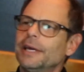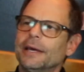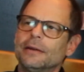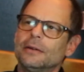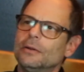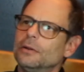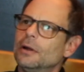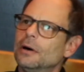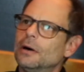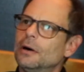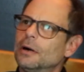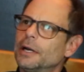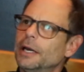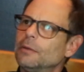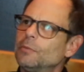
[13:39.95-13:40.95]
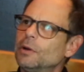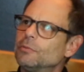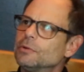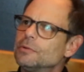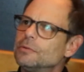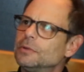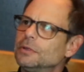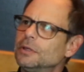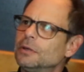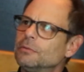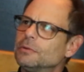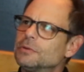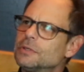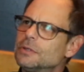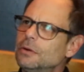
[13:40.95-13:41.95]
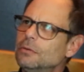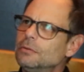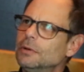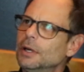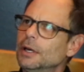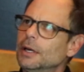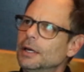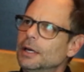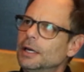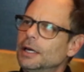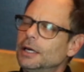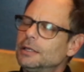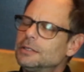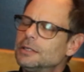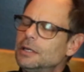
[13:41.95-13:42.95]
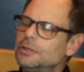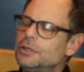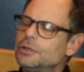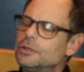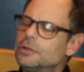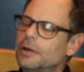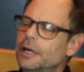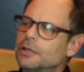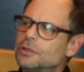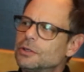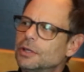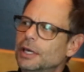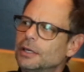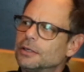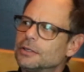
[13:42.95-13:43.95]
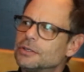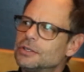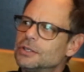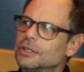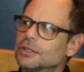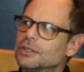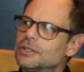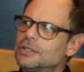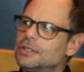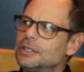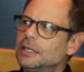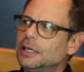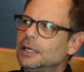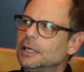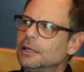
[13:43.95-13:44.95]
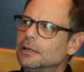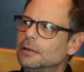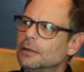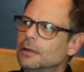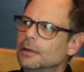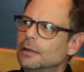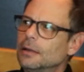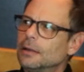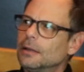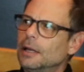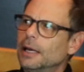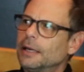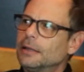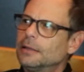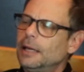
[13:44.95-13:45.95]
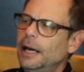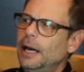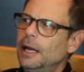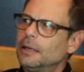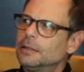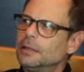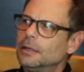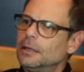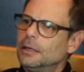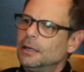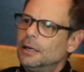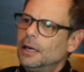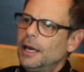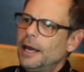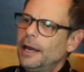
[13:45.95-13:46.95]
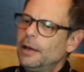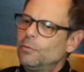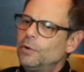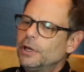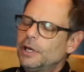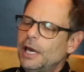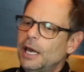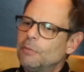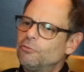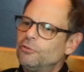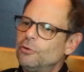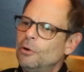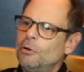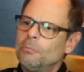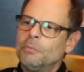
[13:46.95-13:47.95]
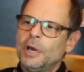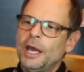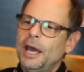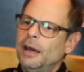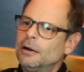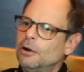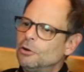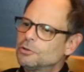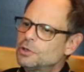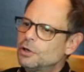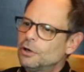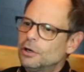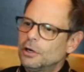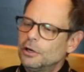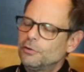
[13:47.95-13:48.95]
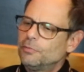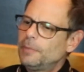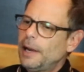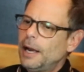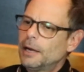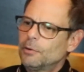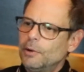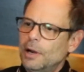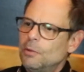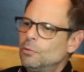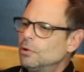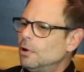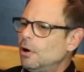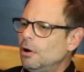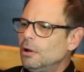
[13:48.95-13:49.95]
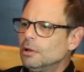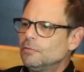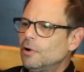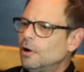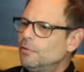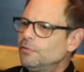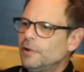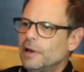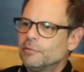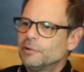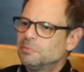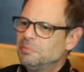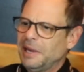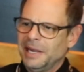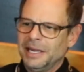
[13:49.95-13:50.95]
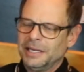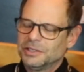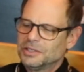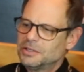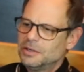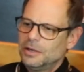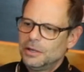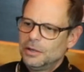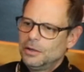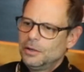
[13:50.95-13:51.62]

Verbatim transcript: getting along, and we were you know it was so it's such a strange thing to succeed like that and we came from an alternative background where all of our favorite bands